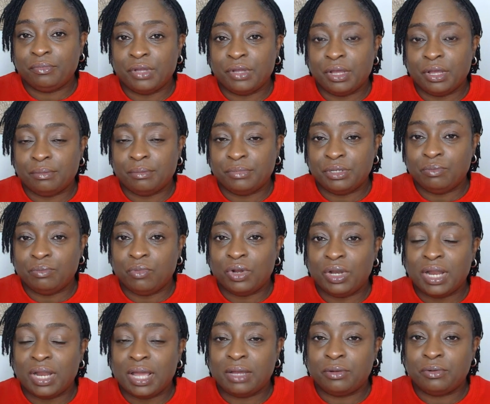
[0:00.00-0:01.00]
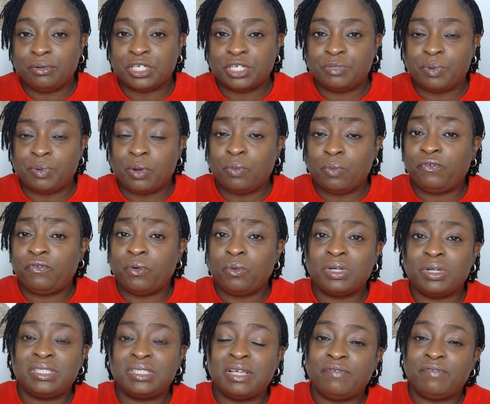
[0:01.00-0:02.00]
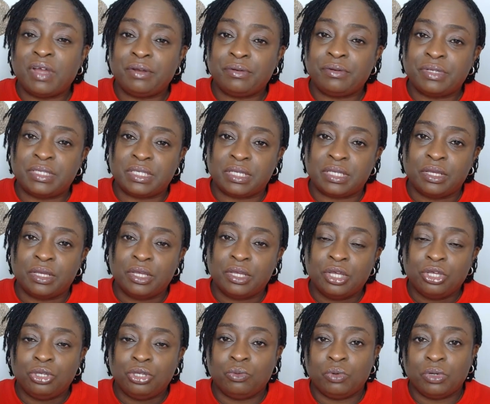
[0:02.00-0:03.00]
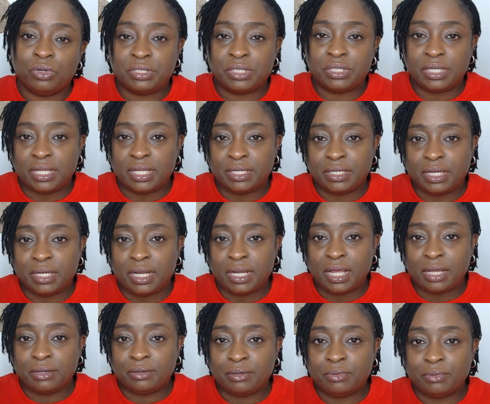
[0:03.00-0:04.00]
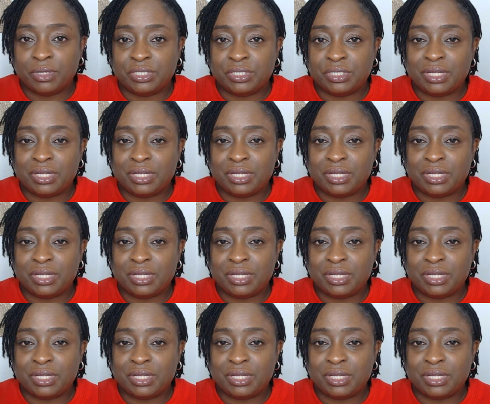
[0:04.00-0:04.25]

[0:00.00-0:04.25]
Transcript: Igbo language, but for whatever reason you want to learn the language,